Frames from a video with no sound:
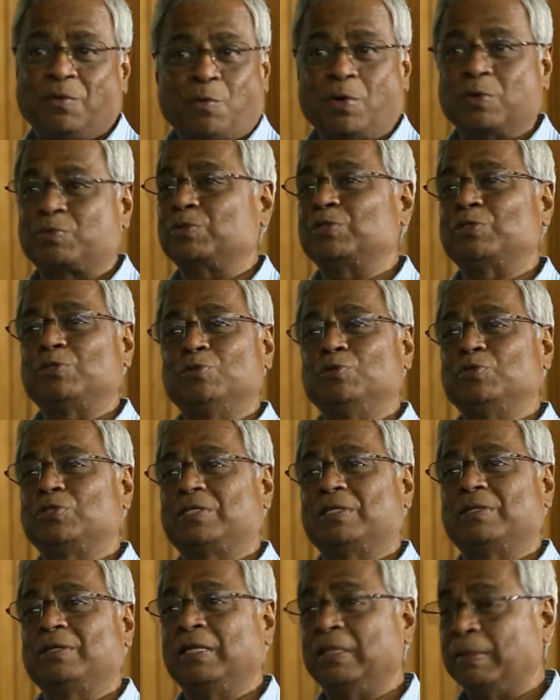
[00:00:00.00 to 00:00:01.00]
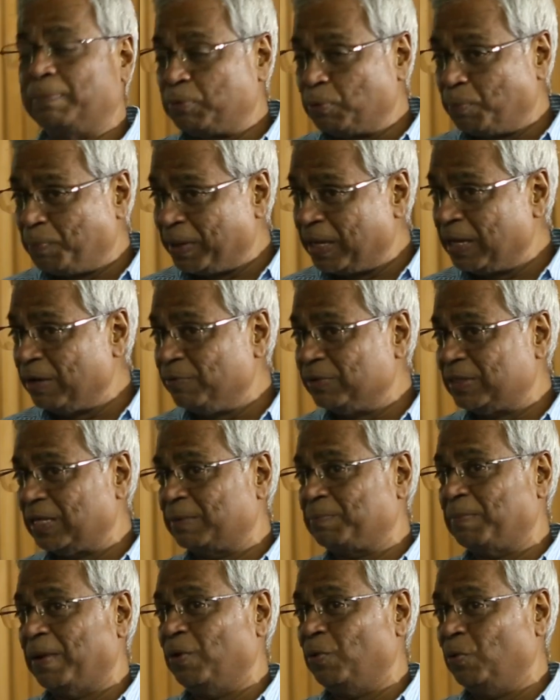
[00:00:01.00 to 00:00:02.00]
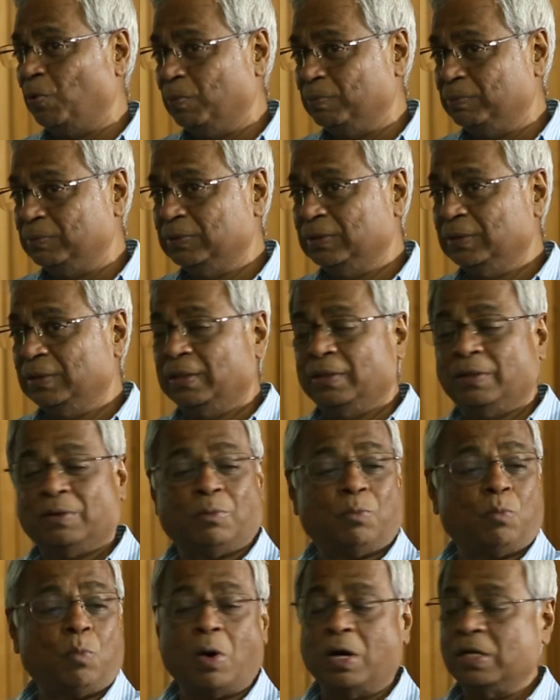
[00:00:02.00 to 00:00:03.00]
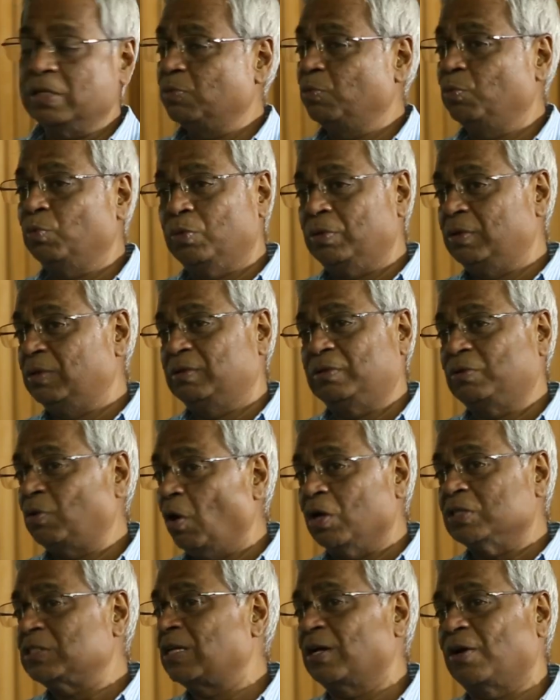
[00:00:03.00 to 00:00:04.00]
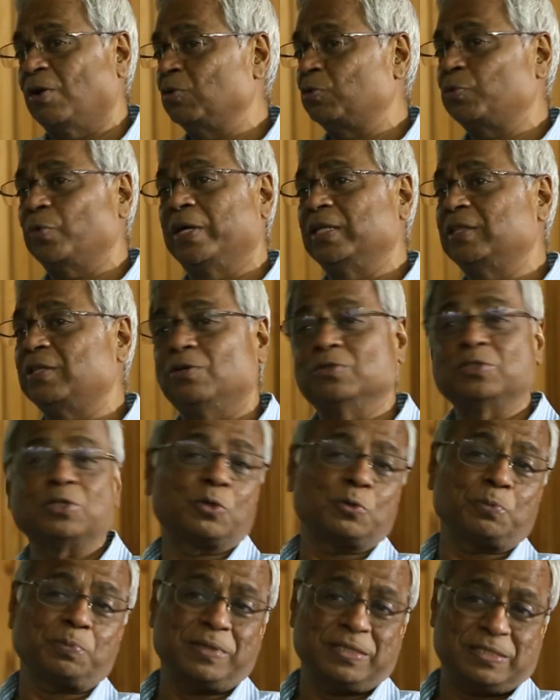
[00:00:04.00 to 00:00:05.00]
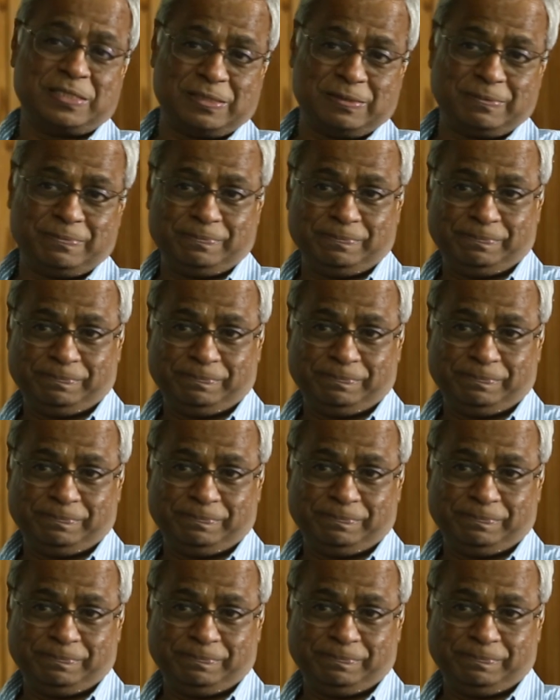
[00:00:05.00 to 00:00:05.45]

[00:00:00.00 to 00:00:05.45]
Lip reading: What was used to begin with at my home would cost around 20,000 rupees,